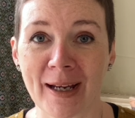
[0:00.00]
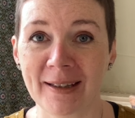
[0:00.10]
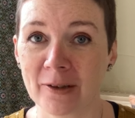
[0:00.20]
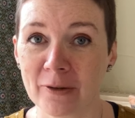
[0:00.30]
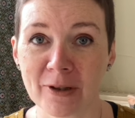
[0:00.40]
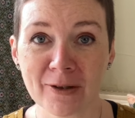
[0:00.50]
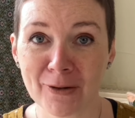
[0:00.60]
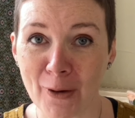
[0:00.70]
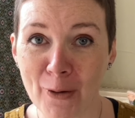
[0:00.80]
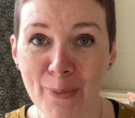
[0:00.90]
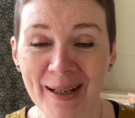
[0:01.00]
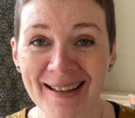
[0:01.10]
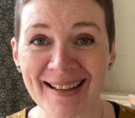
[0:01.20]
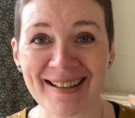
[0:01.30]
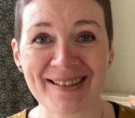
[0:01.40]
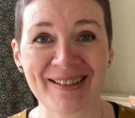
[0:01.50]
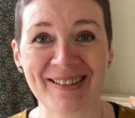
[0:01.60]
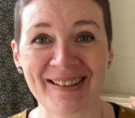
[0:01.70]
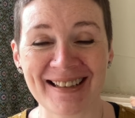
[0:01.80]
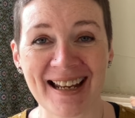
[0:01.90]
There are so many things I'd
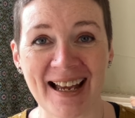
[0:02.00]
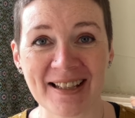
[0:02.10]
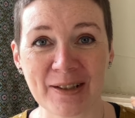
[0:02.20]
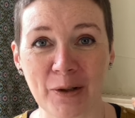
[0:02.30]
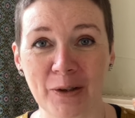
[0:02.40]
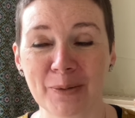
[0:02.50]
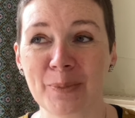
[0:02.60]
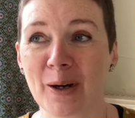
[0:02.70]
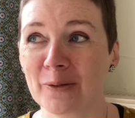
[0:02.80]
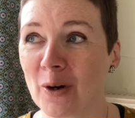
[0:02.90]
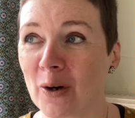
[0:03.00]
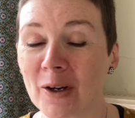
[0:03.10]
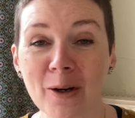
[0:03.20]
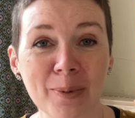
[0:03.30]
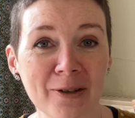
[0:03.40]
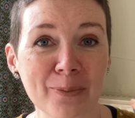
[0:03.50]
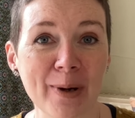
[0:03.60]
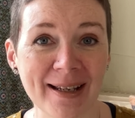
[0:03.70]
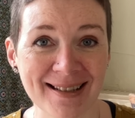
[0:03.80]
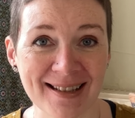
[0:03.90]
like to cast on, but I've got a couple of
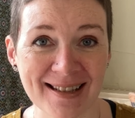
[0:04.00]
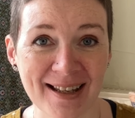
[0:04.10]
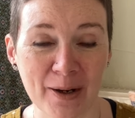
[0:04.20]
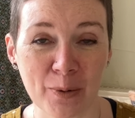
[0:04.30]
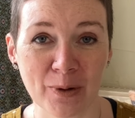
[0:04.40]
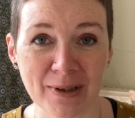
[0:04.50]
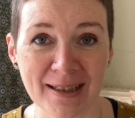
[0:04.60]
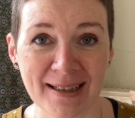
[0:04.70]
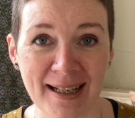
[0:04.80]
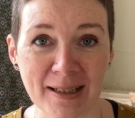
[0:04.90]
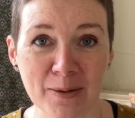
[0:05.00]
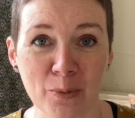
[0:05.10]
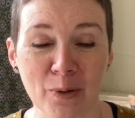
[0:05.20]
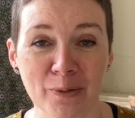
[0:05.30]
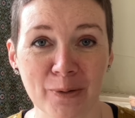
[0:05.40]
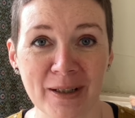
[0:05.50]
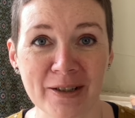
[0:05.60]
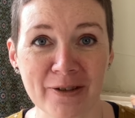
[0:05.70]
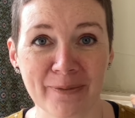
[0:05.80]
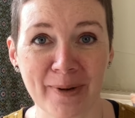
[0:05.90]
presents that I want to knit, one for each
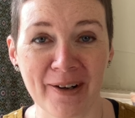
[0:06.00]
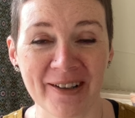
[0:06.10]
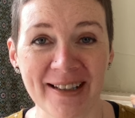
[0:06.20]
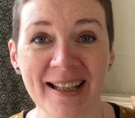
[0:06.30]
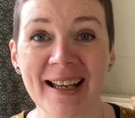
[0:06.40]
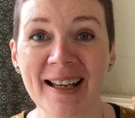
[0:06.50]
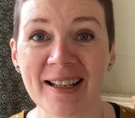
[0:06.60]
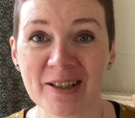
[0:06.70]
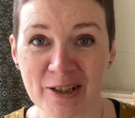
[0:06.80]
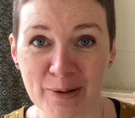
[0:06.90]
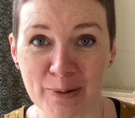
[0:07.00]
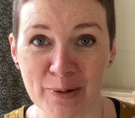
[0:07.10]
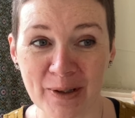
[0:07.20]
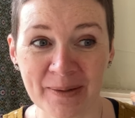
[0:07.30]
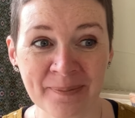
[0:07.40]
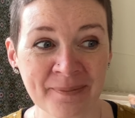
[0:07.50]
of my children,